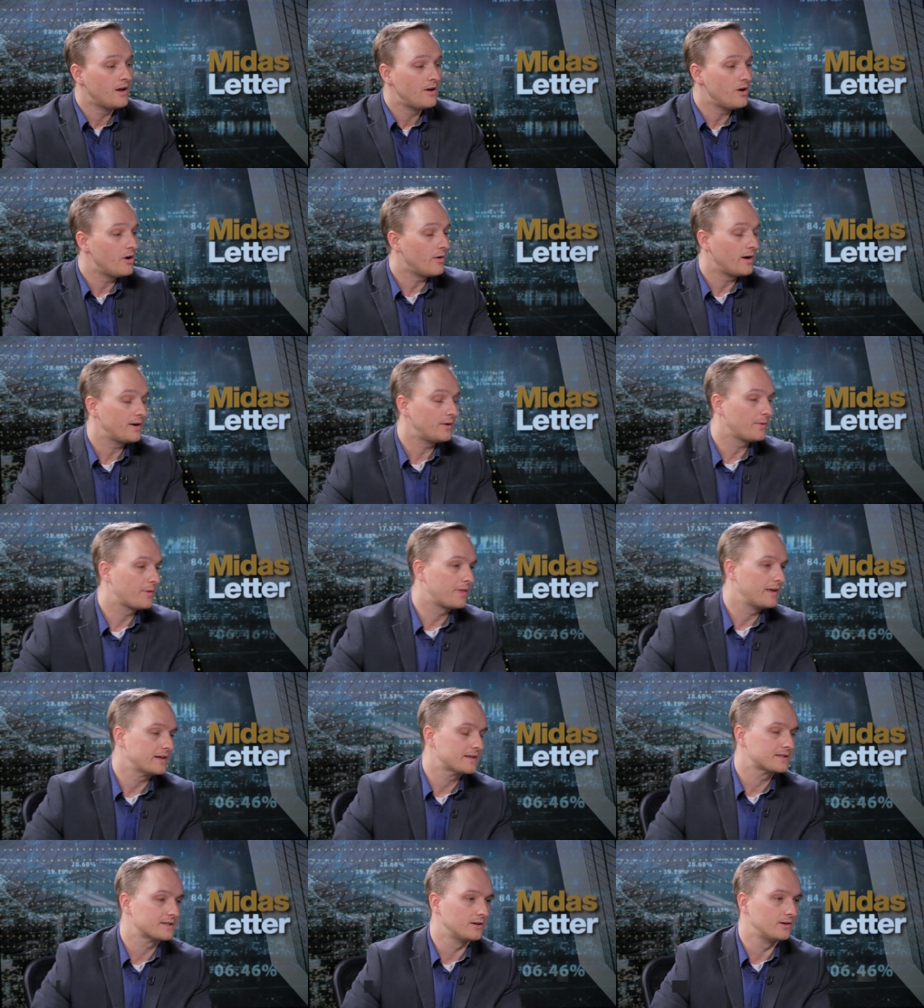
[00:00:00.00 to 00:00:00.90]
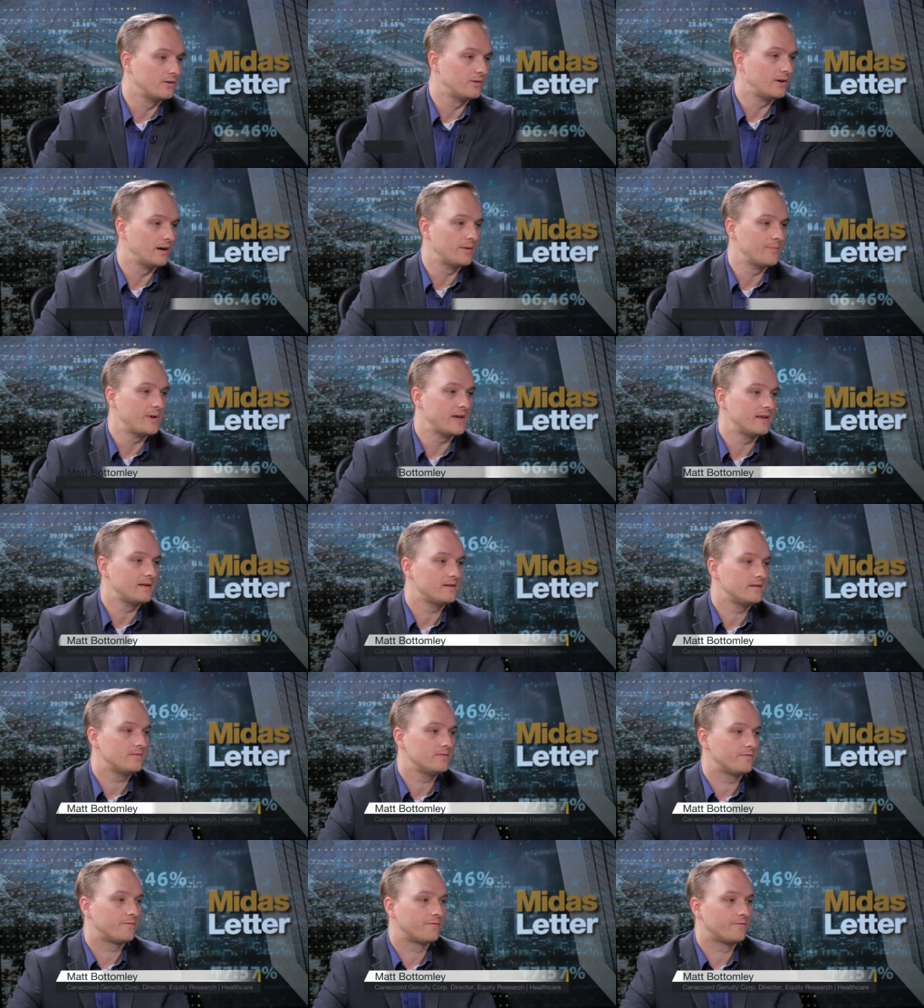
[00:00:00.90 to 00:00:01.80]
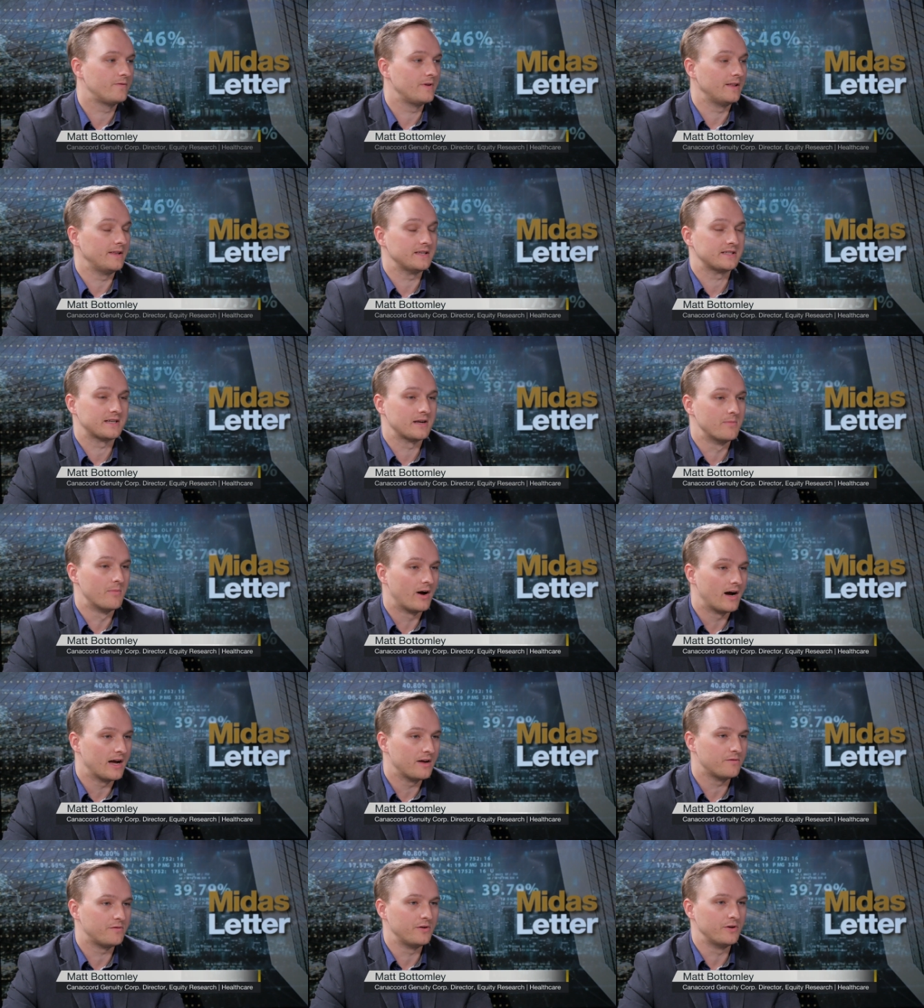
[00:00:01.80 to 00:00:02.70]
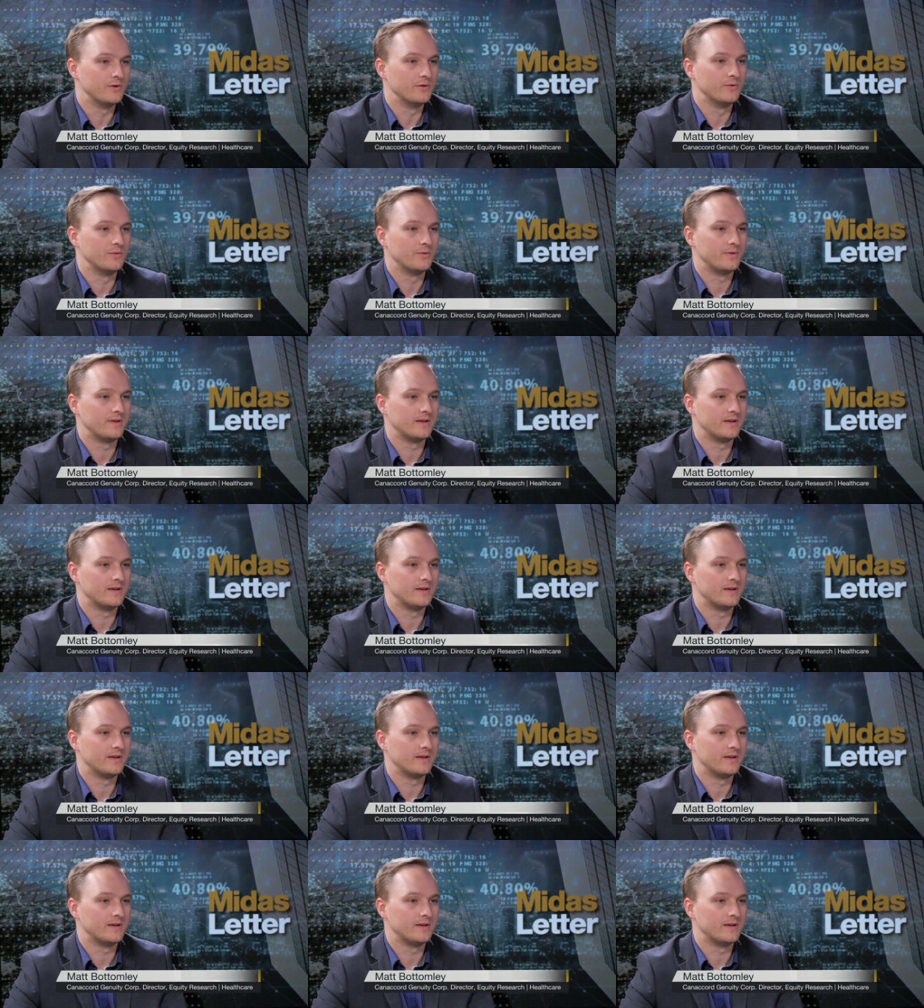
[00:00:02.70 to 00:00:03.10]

No, I don't think so. I mean, at least in my view,